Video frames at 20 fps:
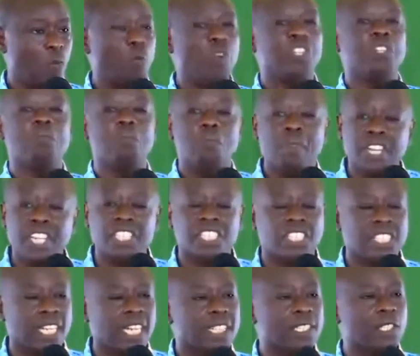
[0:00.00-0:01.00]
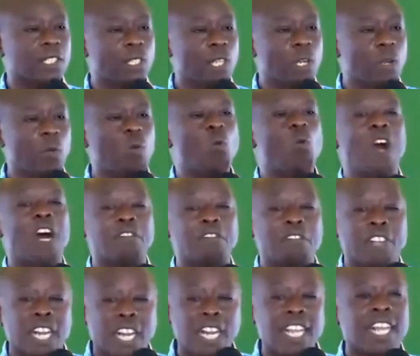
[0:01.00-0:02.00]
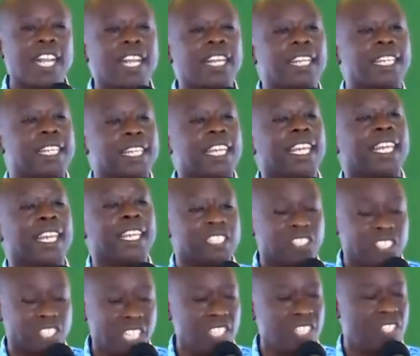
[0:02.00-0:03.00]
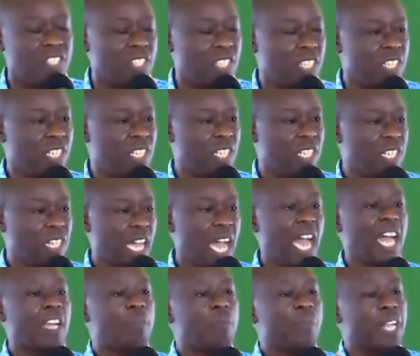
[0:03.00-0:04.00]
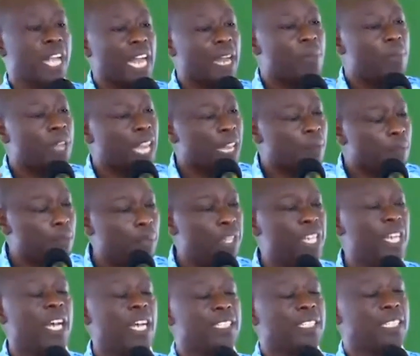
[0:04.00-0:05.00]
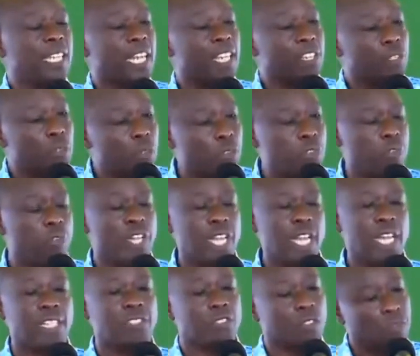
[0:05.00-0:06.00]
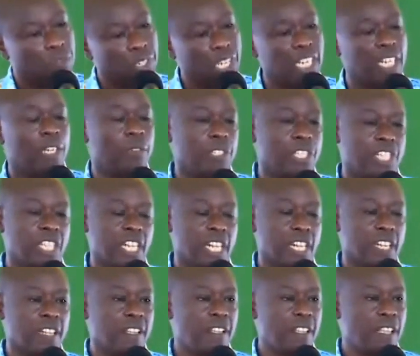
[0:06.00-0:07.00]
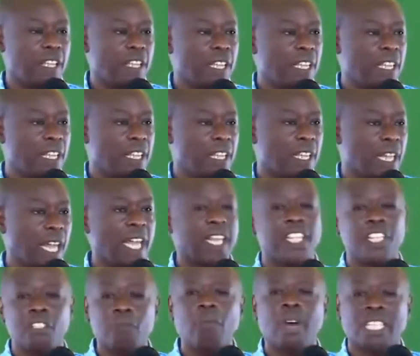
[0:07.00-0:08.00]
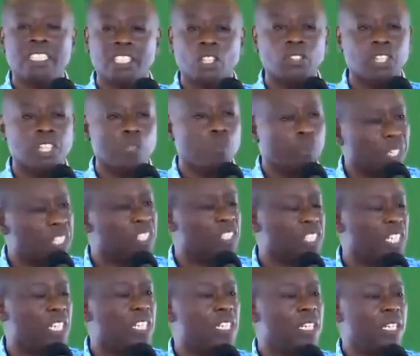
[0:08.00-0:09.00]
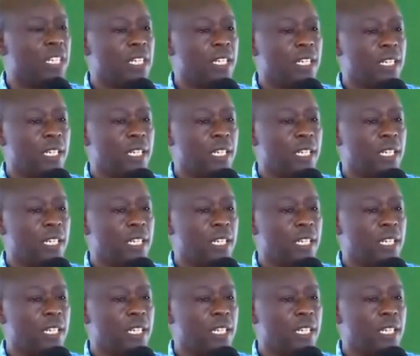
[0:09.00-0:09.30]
with ministers who have clearly taken sides and become campaigners and youth wingers of Raila Odinga. And he must tell the president